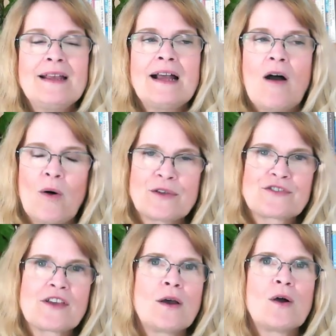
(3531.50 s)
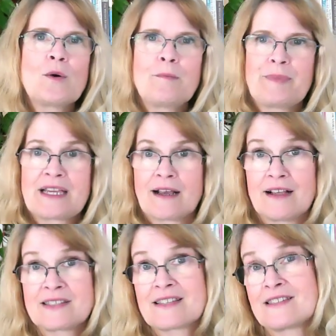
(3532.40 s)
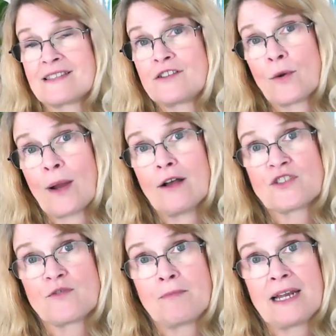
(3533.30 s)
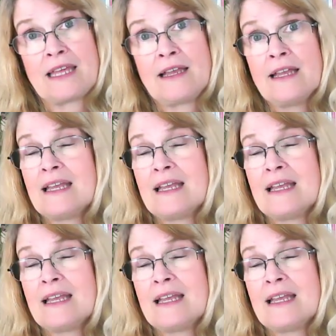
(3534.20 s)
Also, because this is in your house of money,